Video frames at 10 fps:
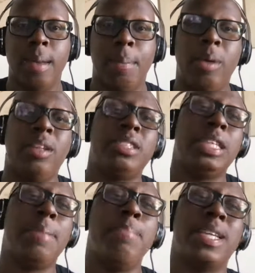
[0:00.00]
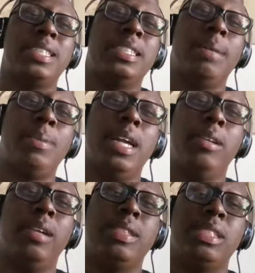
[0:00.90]
But I would love to see him mix it up. I
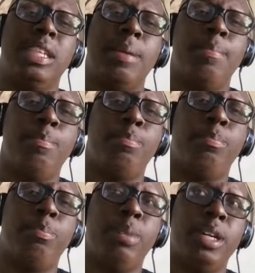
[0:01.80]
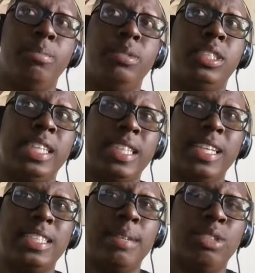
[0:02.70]
would love to see him set
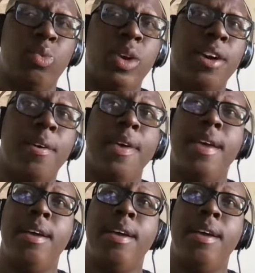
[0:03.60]
things up to where,